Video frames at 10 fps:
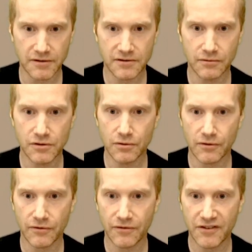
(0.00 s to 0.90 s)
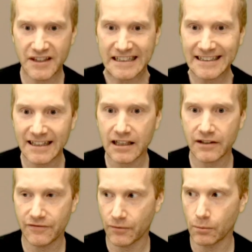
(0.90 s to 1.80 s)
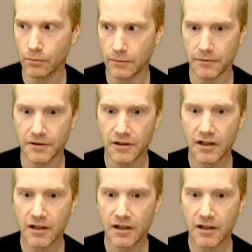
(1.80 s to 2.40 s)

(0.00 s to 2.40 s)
So you're thinking forward